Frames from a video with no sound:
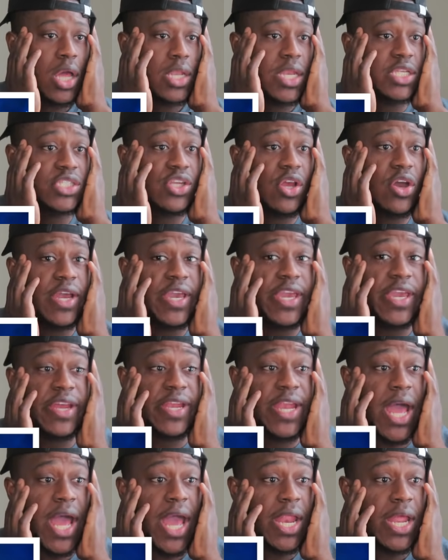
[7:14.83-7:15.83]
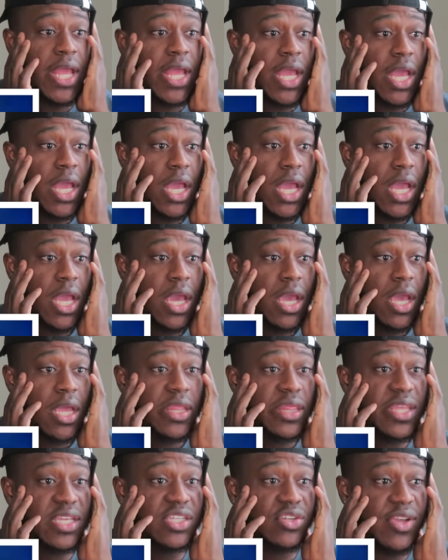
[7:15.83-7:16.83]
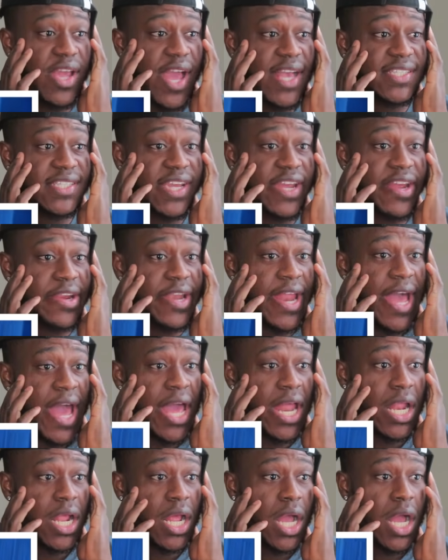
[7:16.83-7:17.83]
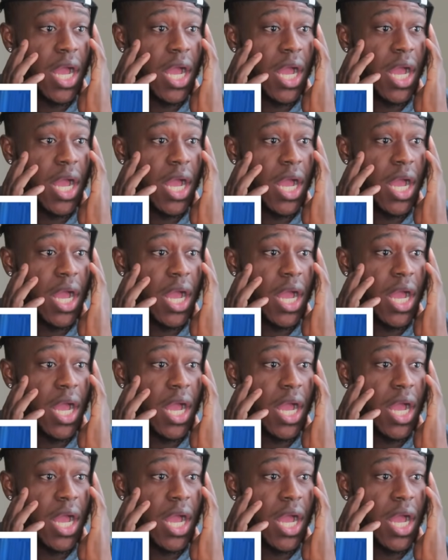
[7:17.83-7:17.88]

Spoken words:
Did y'all hear that? Did you guys hear that?